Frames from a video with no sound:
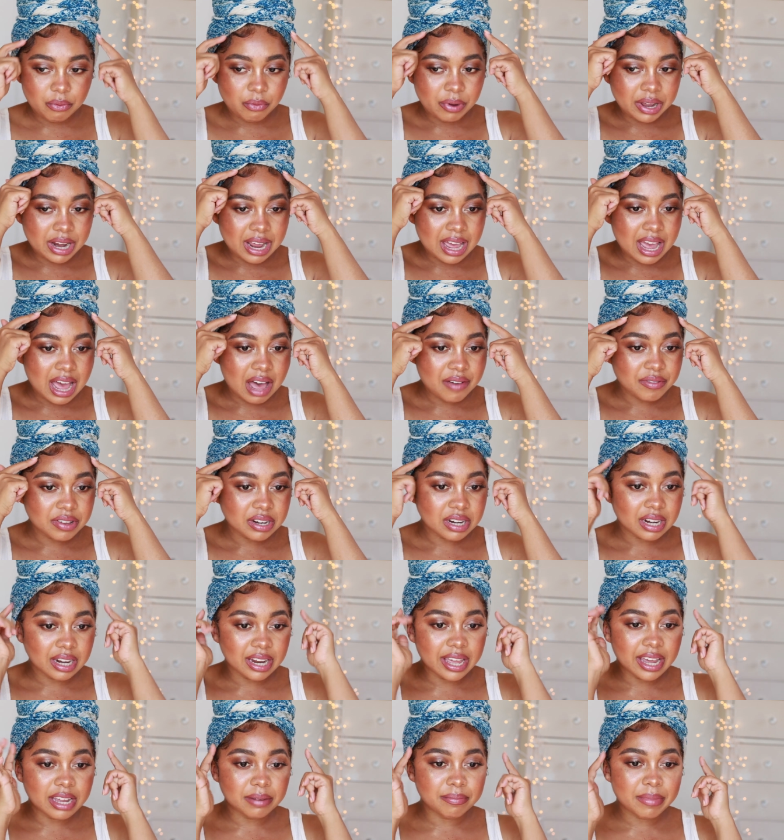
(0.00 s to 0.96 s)
when I
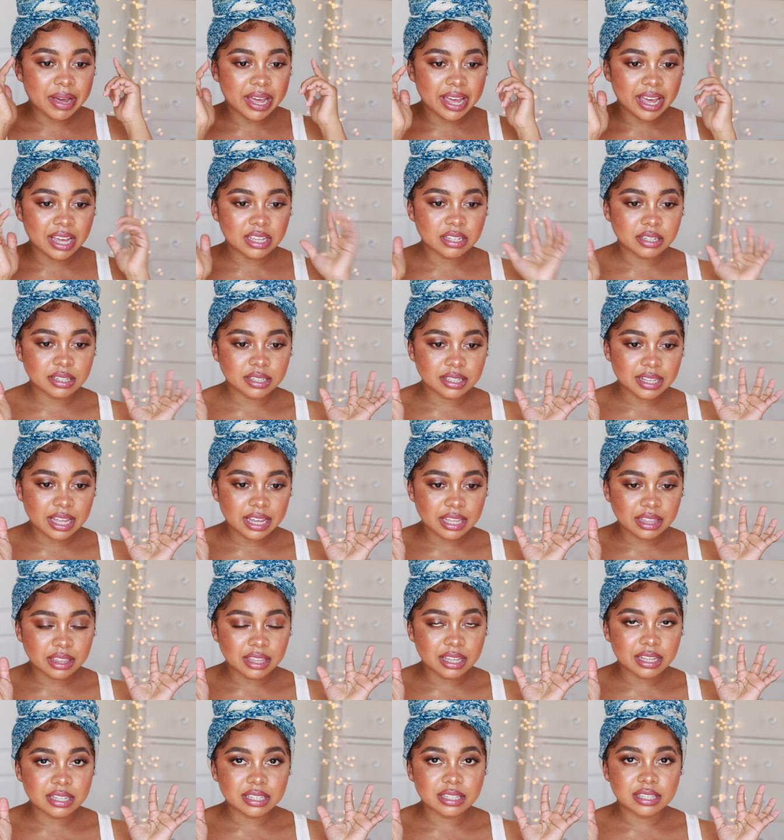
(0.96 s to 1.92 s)
haven't laid my edges
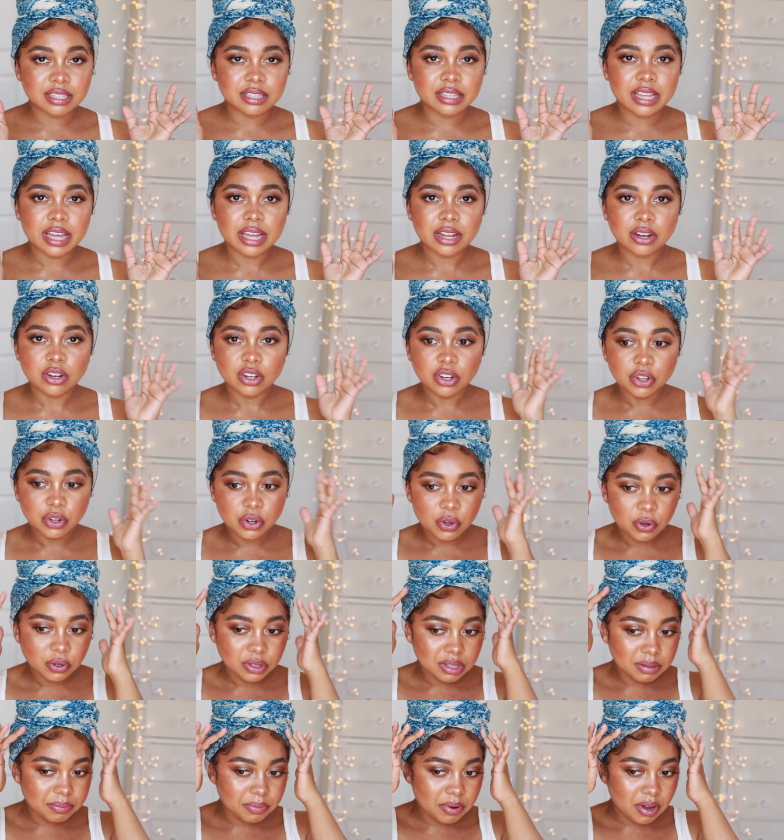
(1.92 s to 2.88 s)
like this, then you
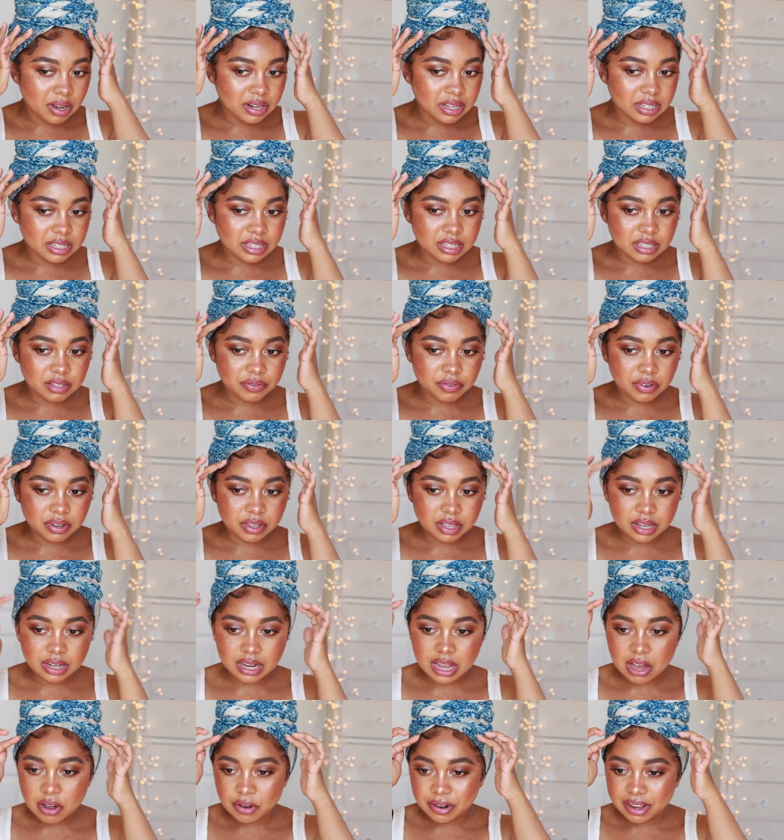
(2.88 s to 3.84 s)
know the bonnet is
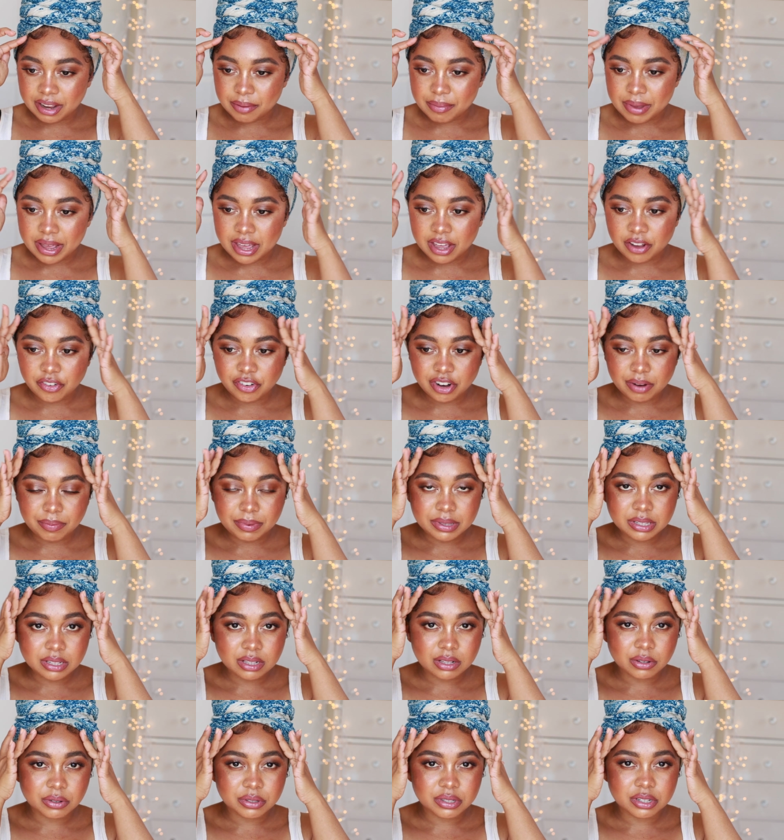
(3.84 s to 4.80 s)
further down and my head wrap
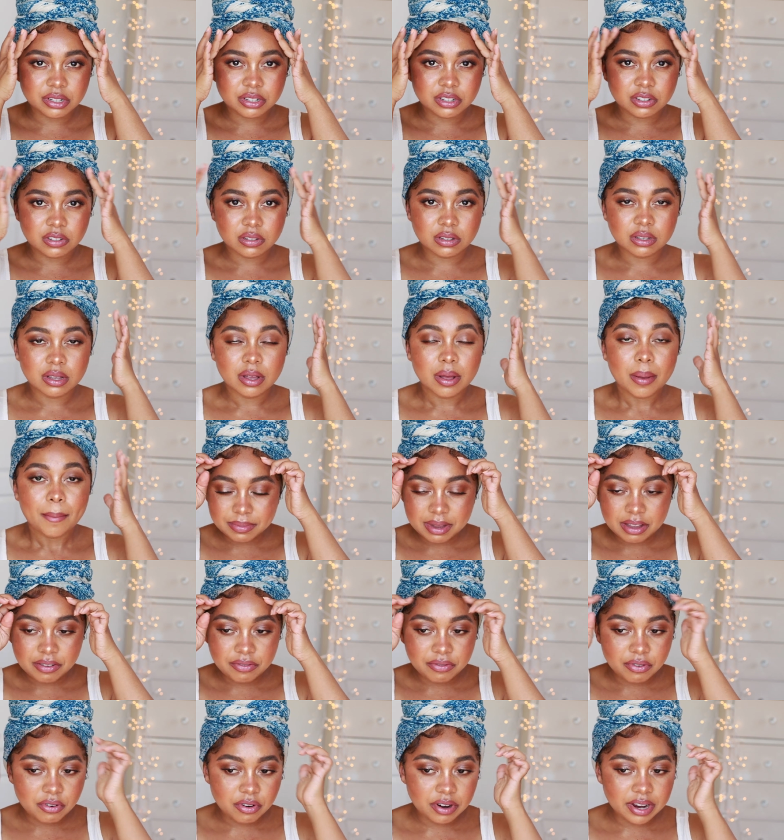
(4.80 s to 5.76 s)
is closer to, to
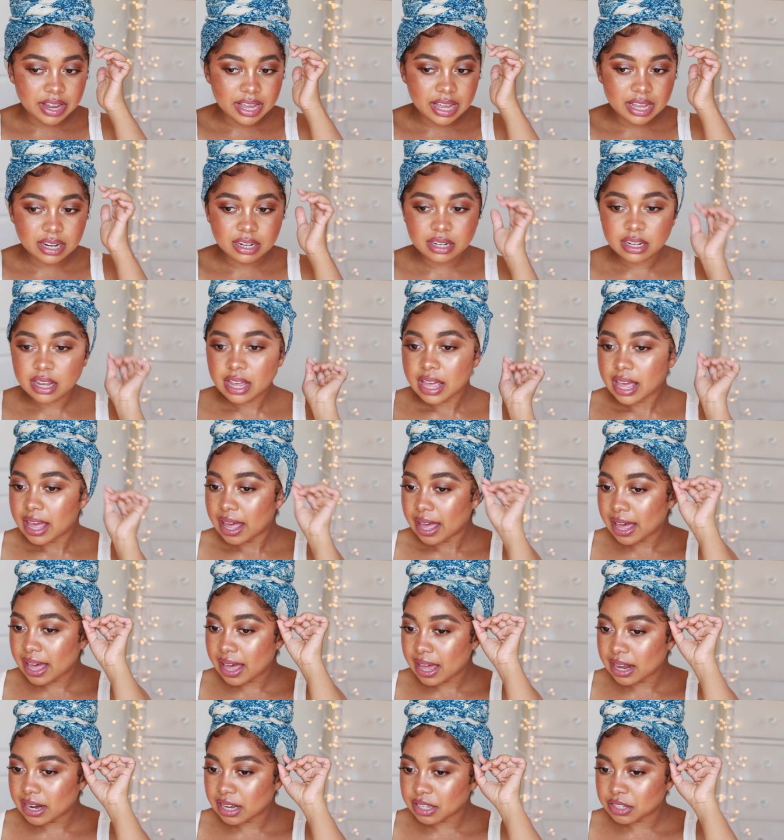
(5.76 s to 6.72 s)
my forehead.
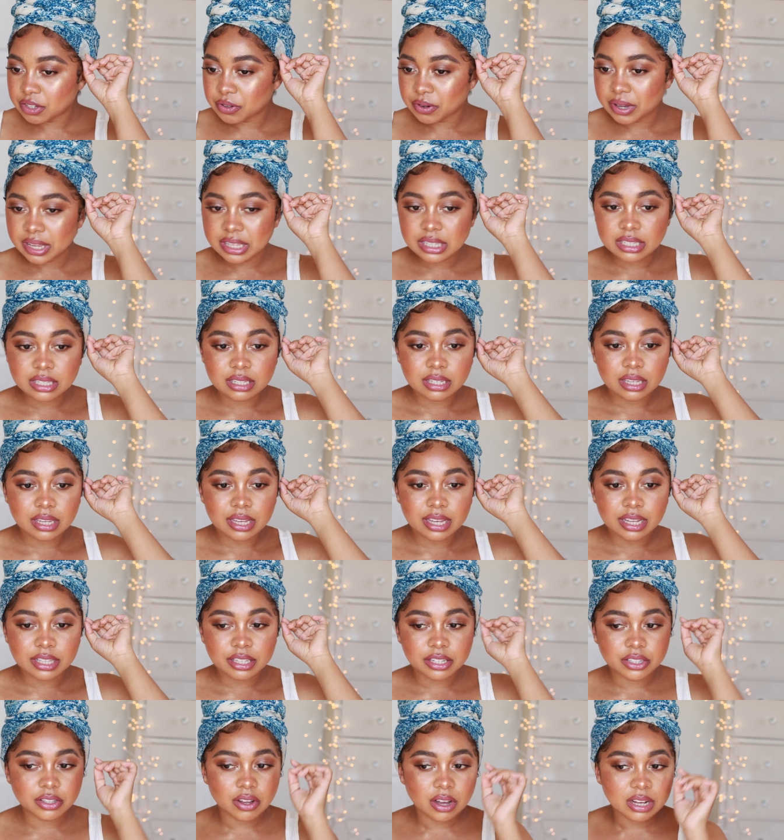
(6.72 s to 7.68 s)
And as you can see,
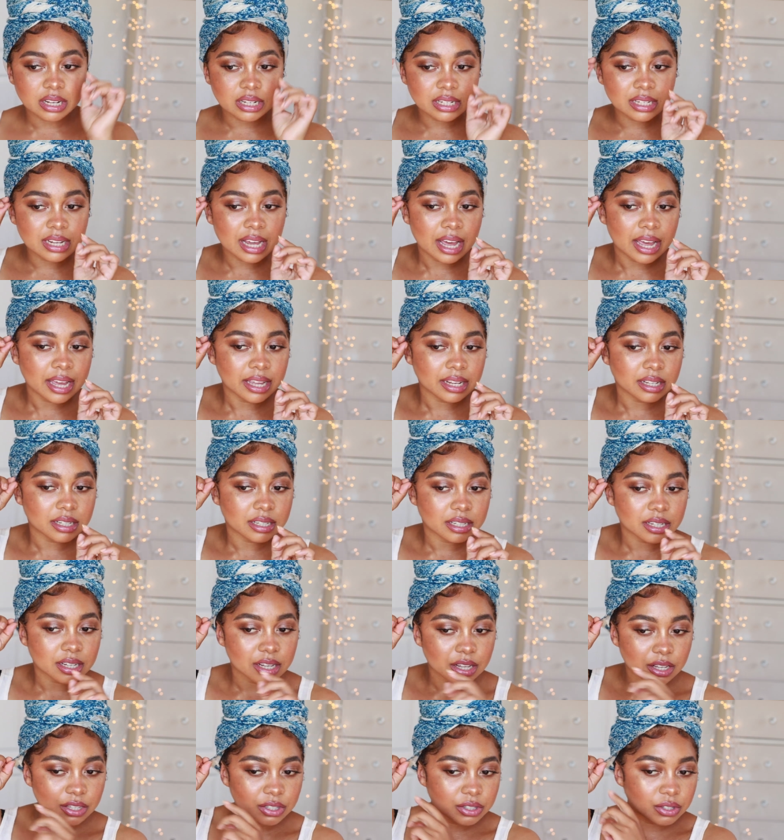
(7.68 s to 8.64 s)
it's not
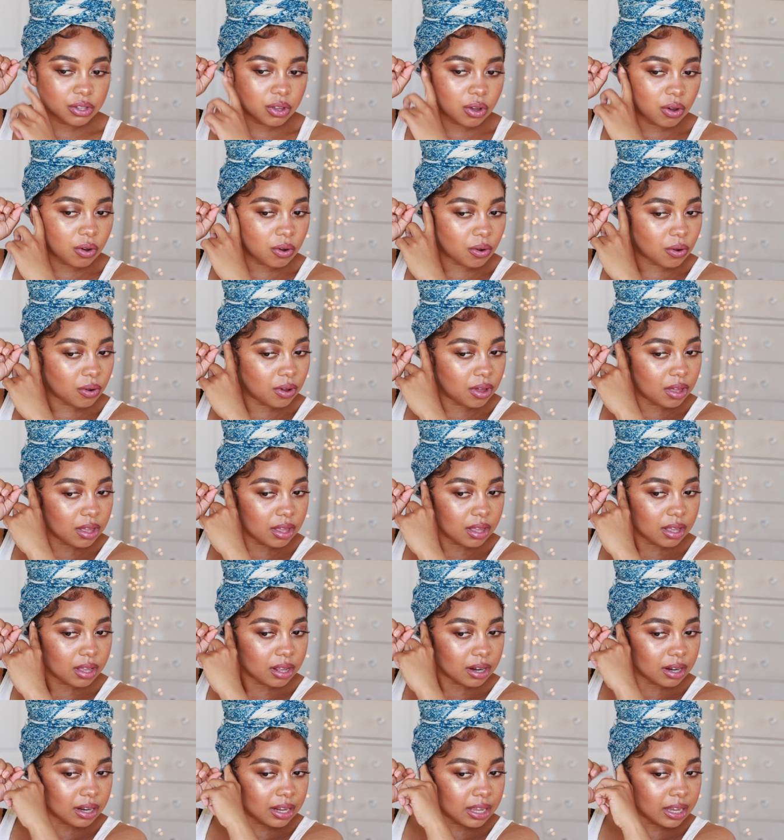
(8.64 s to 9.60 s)
tight. So
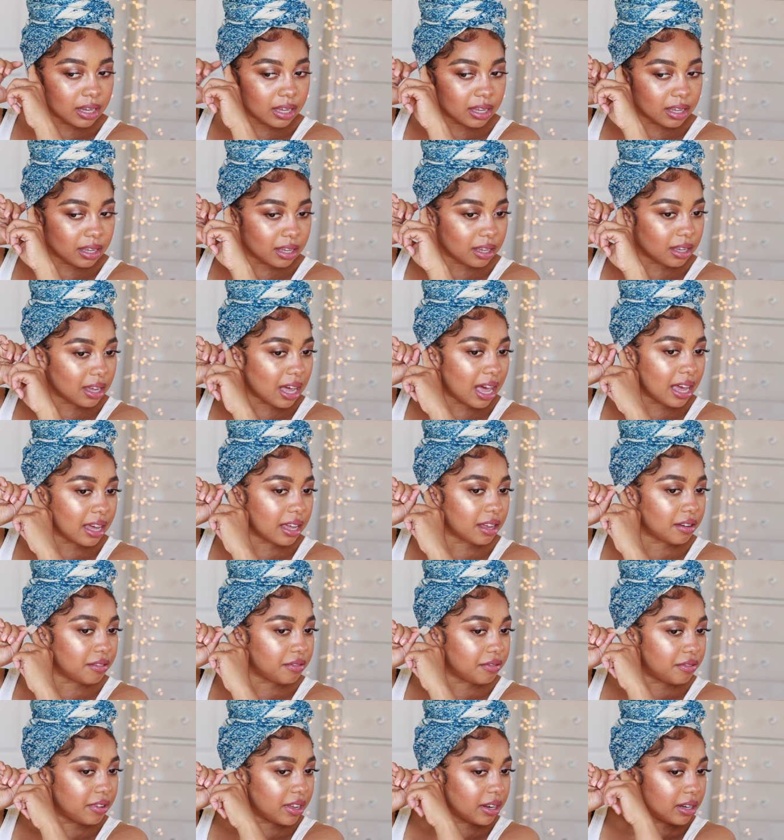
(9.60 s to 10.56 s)
like I
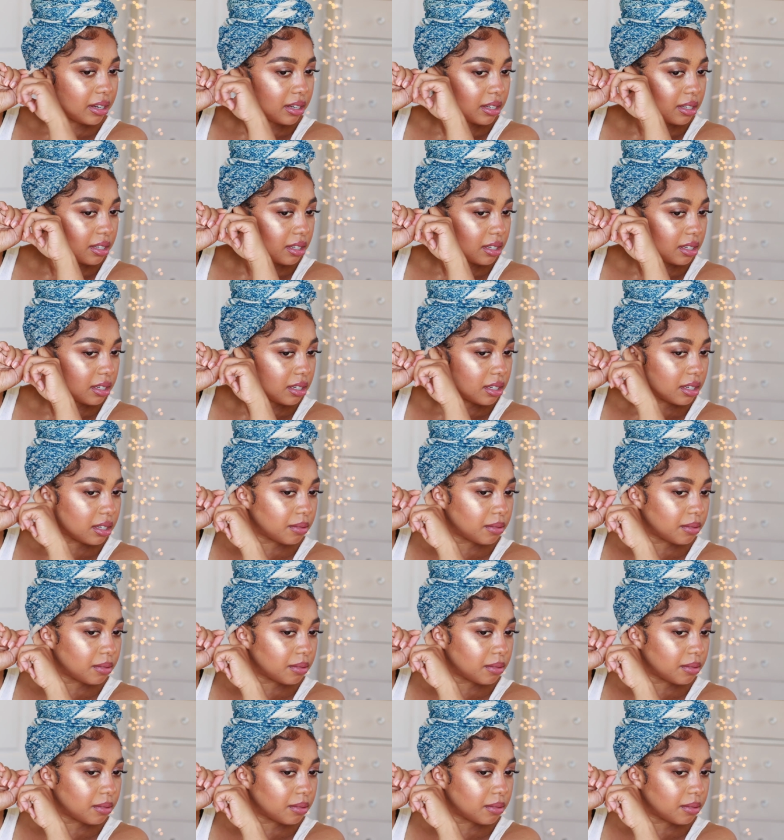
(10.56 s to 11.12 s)
can fit